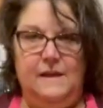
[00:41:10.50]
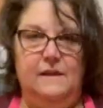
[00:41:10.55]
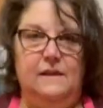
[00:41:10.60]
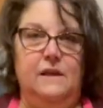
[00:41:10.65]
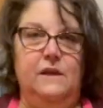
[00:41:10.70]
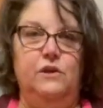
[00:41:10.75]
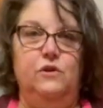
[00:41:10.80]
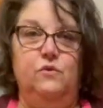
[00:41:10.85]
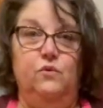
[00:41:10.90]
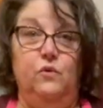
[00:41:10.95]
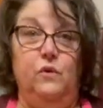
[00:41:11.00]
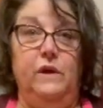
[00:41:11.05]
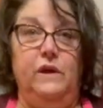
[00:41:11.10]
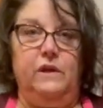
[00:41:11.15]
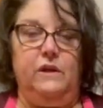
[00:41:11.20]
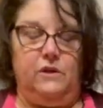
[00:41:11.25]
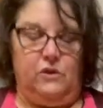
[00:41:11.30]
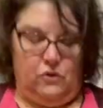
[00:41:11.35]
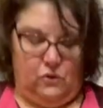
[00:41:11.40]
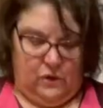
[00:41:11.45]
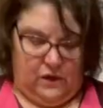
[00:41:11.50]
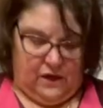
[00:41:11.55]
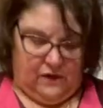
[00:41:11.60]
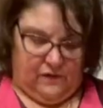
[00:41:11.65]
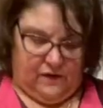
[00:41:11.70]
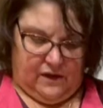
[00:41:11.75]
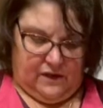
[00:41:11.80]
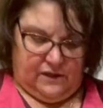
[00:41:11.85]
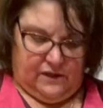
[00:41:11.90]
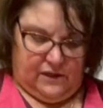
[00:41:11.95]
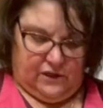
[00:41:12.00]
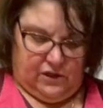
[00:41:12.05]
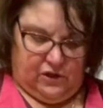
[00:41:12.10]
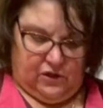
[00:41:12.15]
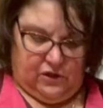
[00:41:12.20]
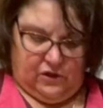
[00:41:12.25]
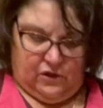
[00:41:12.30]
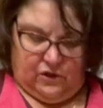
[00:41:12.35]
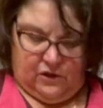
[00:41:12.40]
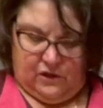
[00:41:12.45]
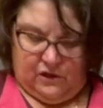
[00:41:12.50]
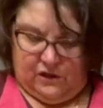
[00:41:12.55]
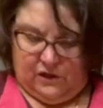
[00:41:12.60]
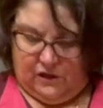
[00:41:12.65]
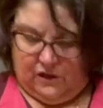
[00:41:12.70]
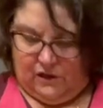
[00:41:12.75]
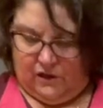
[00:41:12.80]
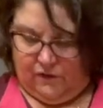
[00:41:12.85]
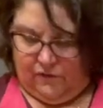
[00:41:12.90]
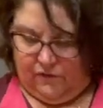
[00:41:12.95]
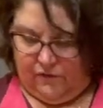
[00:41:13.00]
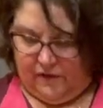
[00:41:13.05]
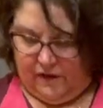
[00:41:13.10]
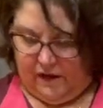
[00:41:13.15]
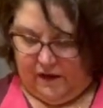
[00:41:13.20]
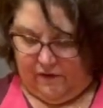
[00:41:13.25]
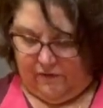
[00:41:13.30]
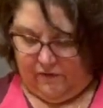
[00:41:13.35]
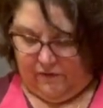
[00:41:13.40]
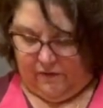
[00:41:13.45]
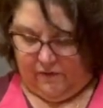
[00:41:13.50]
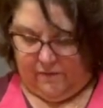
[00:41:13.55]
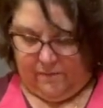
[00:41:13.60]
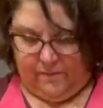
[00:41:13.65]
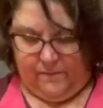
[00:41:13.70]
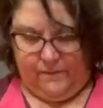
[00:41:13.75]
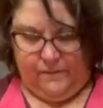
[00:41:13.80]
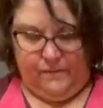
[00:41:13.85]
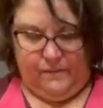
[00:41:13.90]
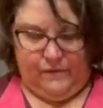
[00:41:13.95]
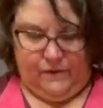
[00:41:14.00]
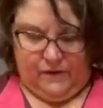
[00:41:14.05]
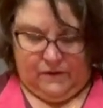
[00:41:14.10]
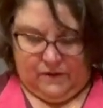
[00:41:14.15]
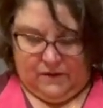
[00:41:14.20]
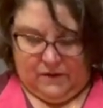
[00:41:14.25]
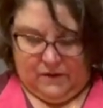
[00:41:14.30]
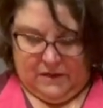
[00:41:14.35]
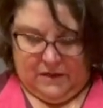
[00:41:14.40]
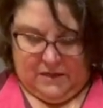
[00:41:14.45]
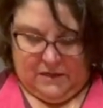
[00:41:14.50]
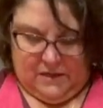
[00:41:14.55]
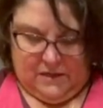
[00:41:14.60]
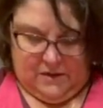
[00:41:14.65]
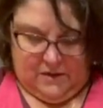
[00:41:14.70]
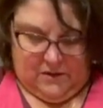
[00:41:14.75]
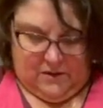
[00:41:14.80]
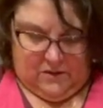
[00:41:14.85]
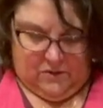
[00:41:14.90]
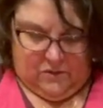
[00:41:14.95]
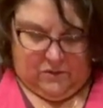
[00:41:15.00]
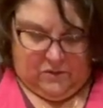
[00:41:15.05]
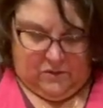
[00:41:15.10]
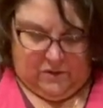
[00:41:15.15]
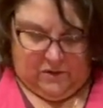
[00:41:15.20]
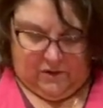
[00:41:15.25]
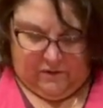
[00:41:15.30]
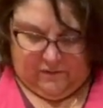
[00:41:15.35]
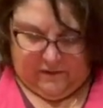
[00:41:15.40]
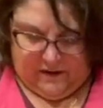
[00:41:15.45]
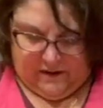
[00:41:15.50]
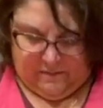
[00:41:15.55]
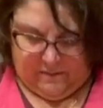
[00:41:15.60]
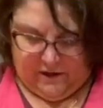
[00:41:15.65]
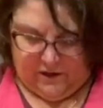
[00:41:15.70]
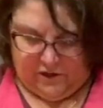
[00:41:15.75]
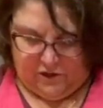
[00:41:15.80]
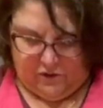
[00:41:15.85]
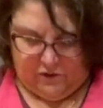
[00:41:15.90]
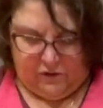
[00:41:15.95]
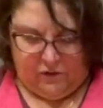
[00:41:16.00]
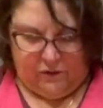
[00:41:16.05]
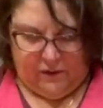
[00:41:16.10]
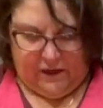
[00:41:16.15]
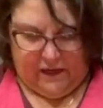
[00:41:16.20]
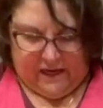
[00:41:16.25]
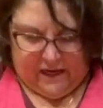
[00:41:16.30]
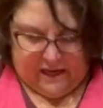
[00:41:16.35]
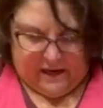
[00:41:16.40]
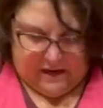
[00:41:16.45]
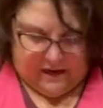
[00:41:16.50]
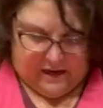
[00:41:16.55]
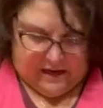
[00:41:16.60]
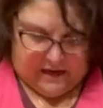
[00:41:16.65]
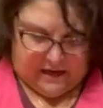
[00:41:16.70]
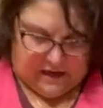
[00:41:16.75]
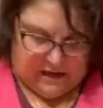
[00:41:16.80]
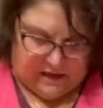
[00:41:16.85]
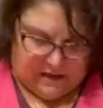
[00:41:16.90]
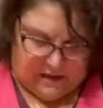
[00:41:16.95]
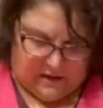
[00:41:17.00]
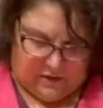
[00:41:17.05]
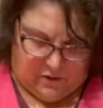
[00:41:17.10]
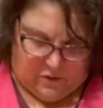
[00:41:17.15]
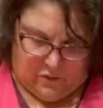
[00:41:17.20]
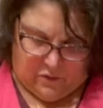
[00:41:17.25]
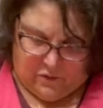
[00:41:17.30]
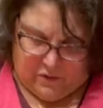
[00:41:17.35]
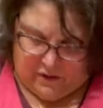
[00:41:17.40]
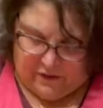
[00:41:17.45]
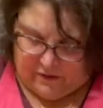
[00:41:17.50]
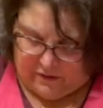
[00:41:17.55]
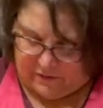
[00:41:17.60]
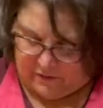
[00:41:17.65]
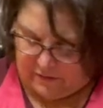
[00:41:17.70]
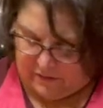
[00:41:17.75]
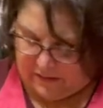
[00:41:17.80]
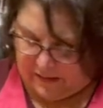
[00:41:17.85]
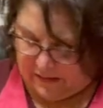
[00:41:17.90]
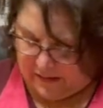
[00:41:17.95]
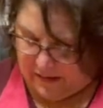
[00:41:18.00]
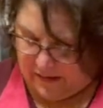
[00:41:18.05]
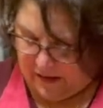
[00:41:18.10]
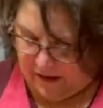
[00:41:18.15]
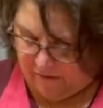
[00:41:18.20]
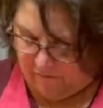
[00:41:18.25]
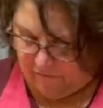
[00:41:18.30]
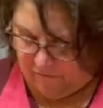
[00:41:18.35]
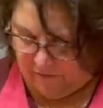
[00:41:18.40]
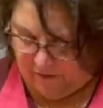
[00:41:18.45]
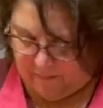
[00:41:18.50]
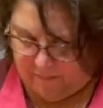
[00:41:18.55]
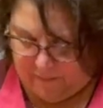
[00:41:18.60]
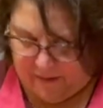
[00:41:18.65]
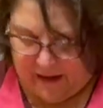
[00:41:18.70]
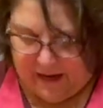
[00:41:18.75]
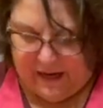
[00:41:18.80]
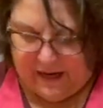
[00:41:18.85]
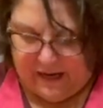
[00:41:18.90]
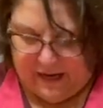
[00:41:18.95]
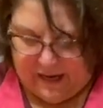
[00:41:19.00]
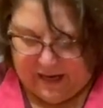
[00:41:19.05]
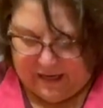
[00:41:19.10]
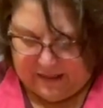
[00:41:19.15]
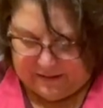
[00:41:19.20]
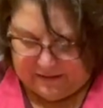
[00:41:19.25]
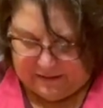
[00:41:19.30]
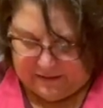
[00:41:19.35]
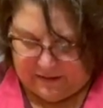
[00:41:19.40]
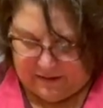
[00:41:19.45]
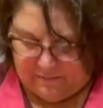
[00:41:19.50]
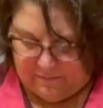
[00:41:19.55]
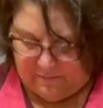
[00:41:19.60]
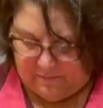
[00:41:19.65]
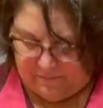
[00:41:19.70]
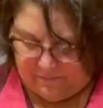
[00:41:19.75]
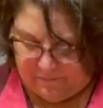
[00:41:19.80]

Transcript: These really do give it such good flavor. All around, make sure you get in the corners so that every bite has some.